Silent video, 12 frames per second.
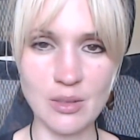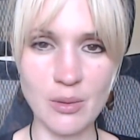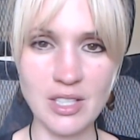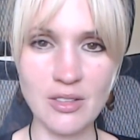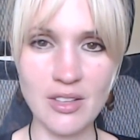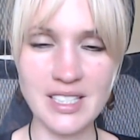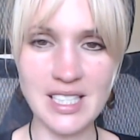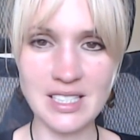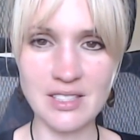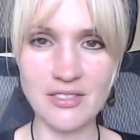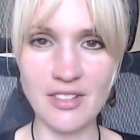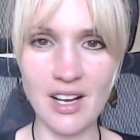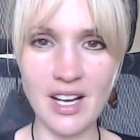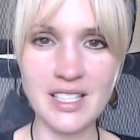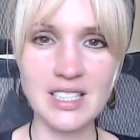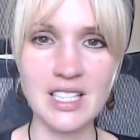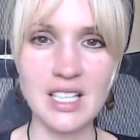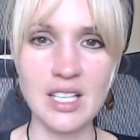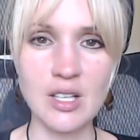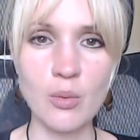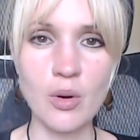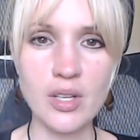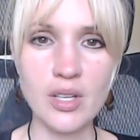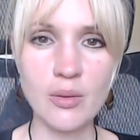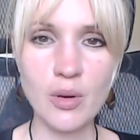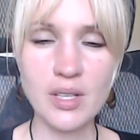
So when you're identified, what,